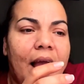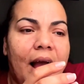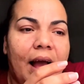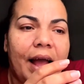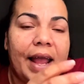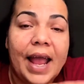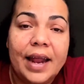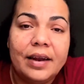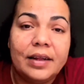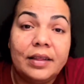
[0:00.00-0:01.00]
I
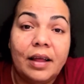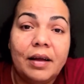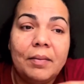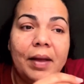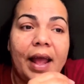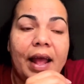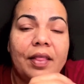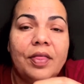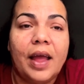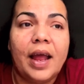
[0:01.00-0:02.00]
edited them
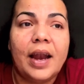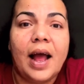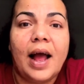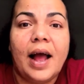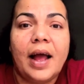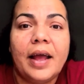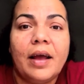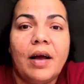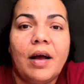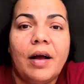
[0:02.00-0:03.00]
and then I
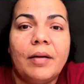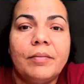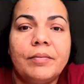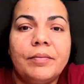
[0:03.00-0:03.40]
um,